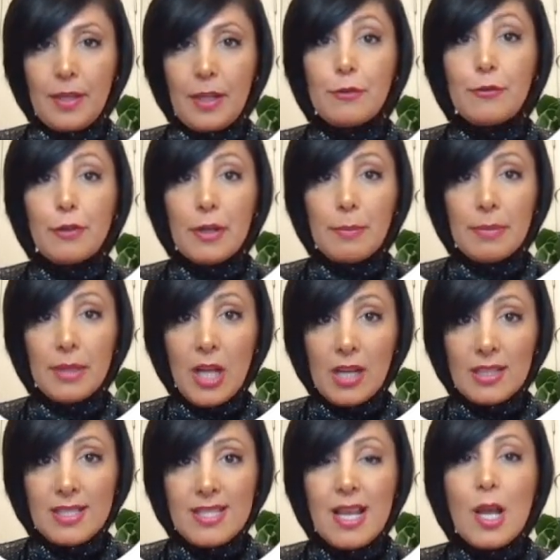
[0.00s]
Free
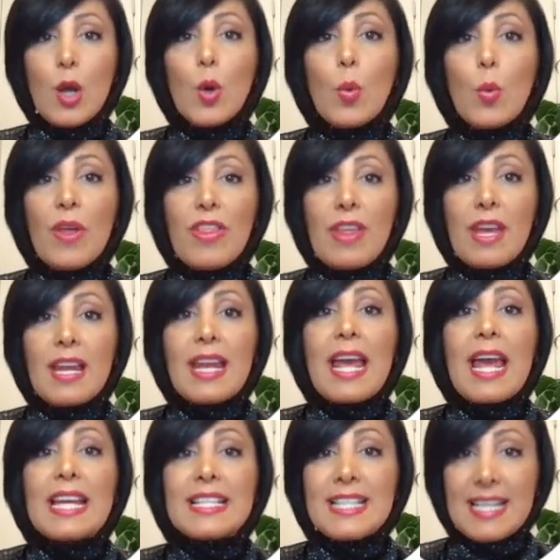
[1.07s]
blocks within
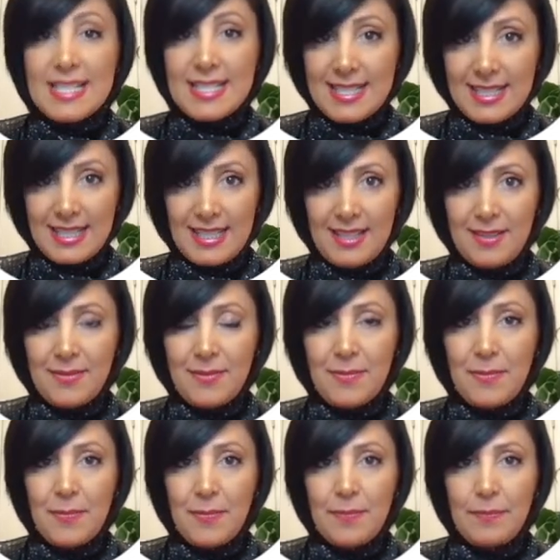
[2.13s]
a disk.
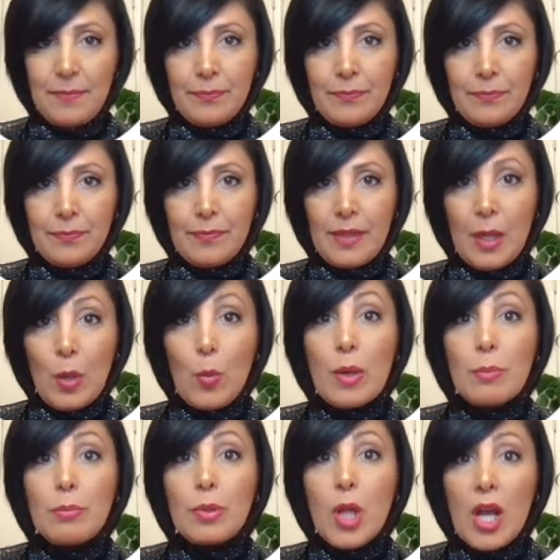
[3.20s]

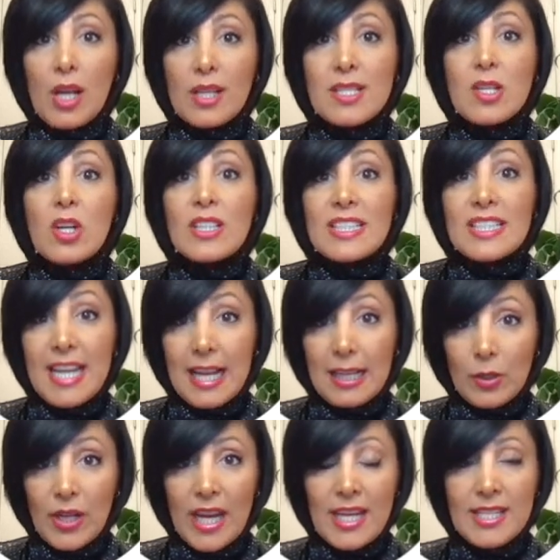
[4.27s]
When blocks are
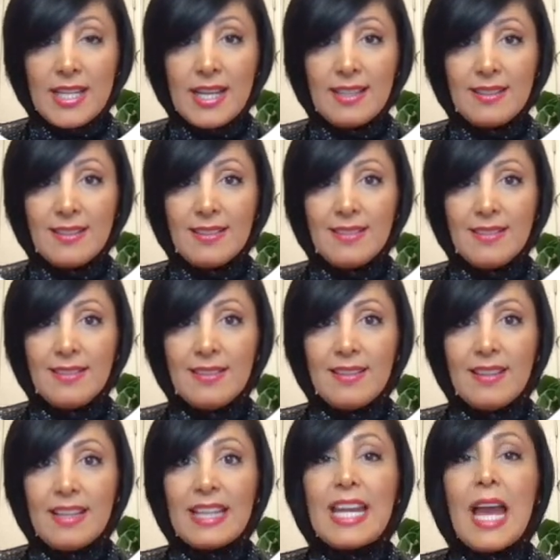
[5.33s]
deallocated,
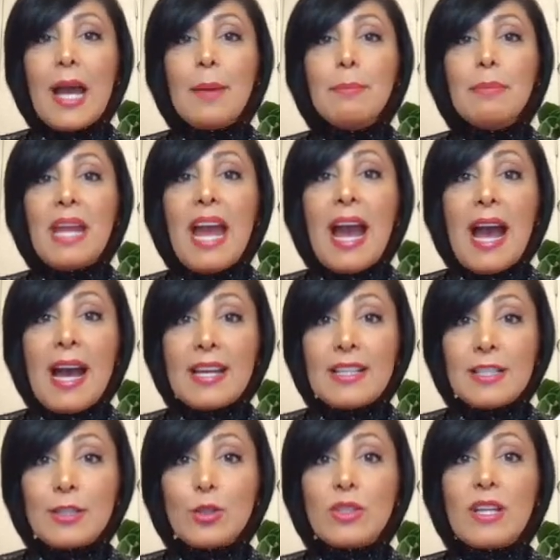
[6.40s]
they can be
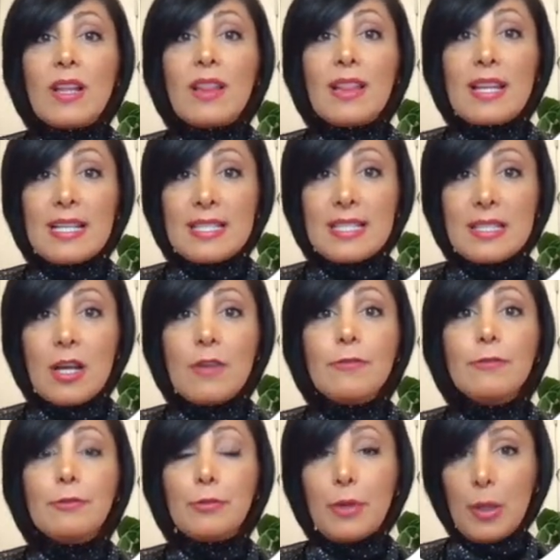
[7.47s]
added to the list of
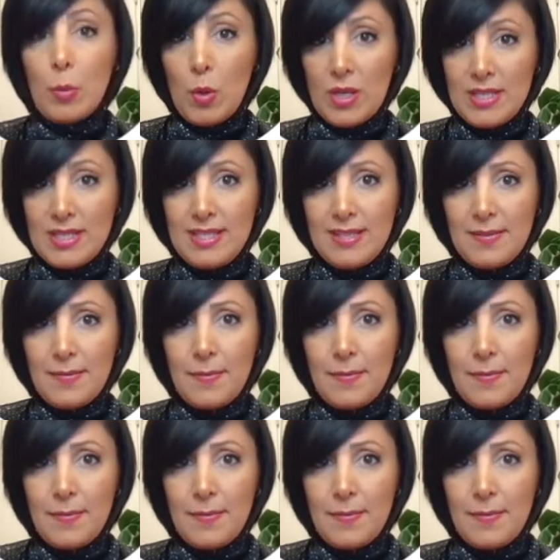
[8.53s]
free ones.